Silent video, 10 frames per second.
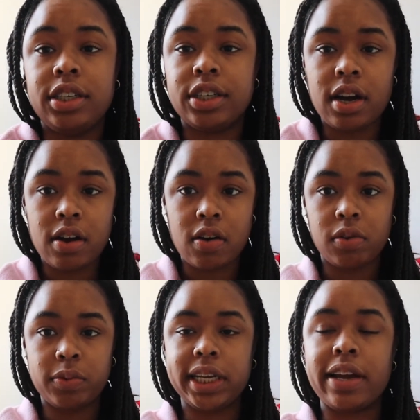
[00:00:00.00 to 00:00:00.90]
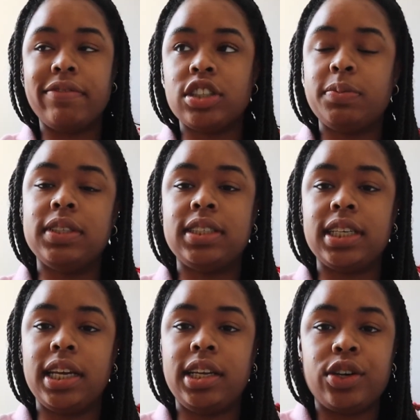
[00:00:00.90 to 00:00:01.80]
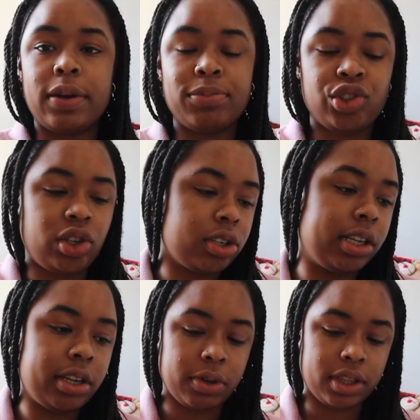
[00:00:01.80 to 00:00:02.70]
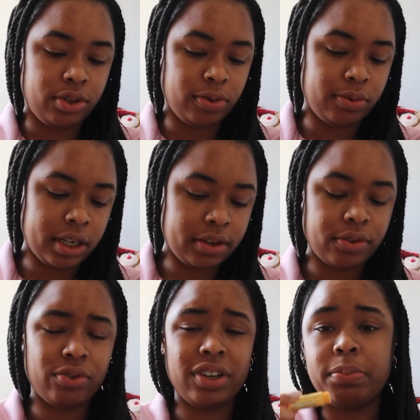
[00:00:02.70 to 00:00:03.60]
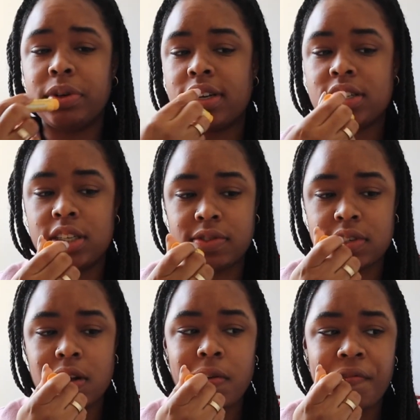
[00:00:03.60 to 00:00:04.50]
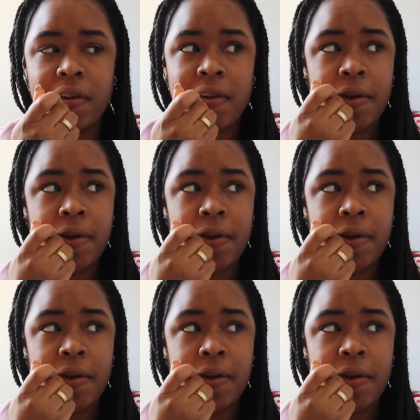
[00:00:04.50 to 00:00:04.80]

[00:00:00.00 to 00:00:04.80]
You know how all week I've just been saying, you know, I'm struggling with doing real productive stuff?